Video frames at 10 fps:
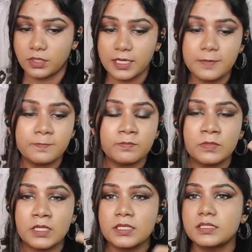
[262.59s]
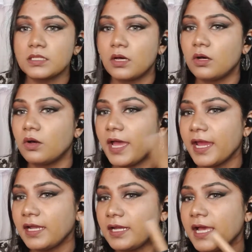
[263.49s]
Okay, so
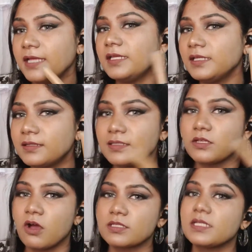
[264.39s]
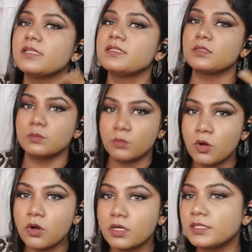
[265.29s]
and I think this oxidizes
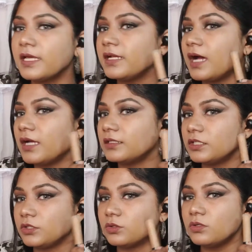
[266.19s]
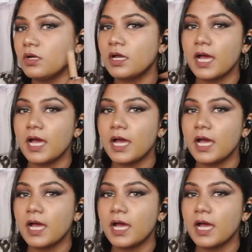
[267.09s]
more than other two.